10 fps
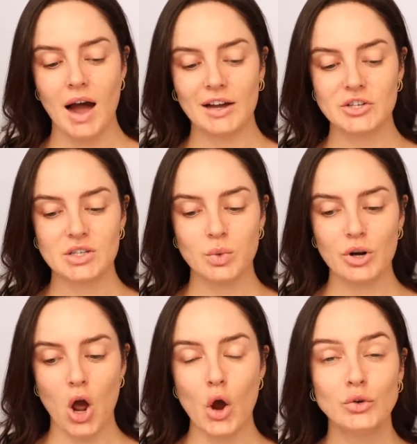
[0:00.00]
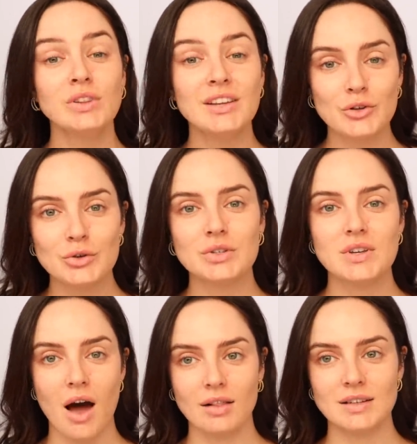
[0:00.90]
I just want to only use
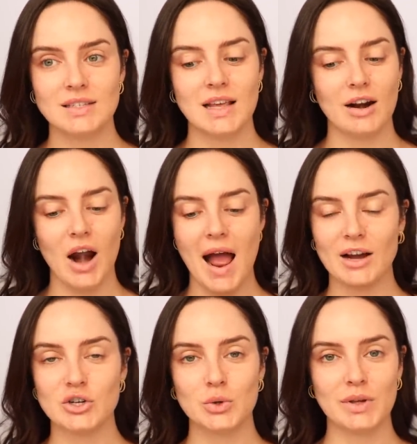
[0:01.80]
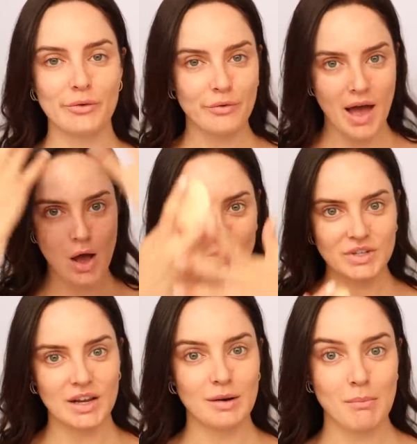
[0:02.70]
colors that are actually found
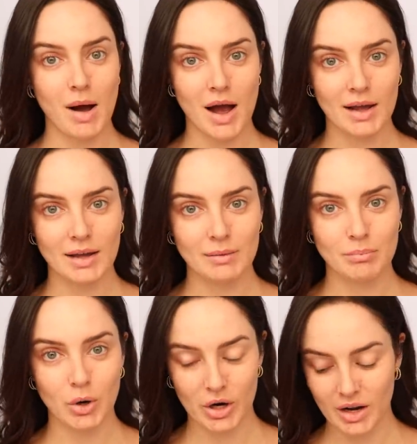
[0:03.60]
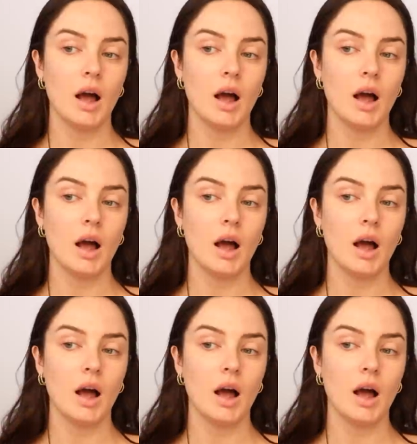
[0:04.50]
in my body.